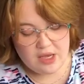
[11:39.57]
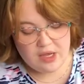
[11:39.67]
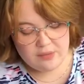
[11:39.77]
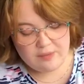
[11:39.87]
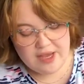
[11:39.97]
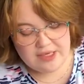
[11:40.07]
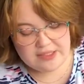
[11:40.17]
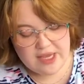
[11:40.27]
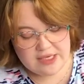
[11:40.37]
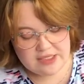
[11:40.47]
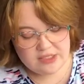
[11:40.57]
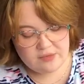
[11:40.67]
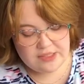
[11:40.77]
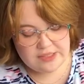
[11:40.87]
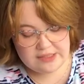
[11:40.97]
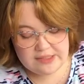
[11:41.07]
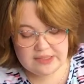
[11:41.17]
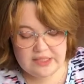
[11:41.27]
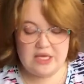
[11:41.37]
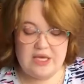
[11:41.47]
Alright, as you can
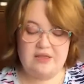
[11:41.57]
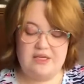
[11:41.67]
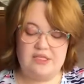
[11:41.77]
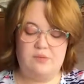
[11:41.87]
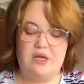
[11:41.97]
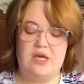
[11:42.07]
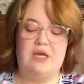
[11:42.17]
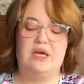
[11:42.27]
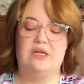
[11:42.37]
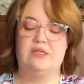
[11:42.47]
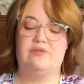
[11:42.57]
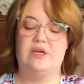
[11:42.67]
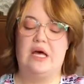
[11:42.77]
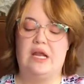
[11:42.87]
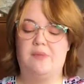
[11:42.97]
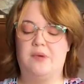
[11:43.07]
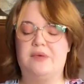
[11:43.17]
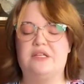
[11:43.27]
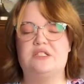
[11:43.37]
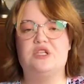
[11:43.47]
see, this one I kind of cut up a
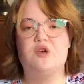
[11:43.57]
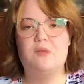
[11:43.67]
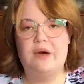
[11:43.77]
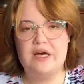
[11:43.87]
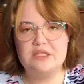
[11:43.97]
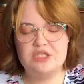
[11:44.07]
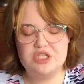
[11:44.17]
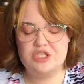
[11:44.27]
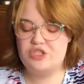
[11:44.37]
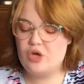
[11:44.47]
bit too much.